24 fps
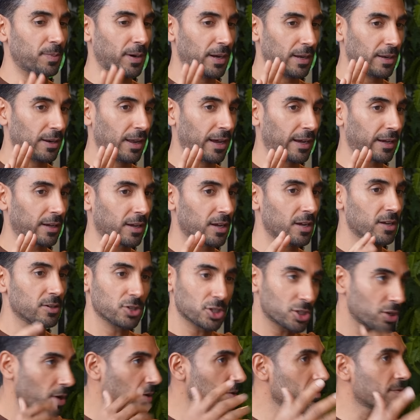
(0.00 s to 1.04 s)
but like
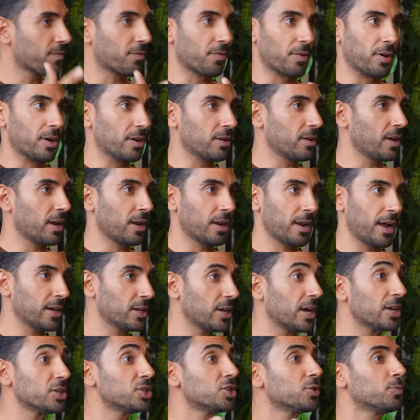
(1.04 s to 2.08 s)
just going for it
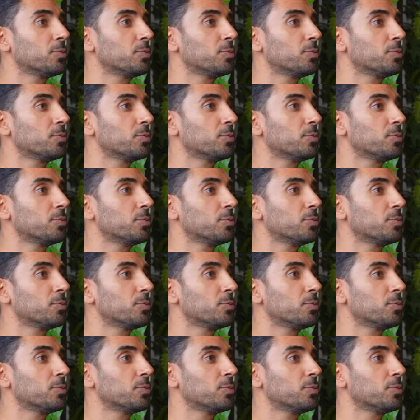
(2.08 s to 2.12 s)
as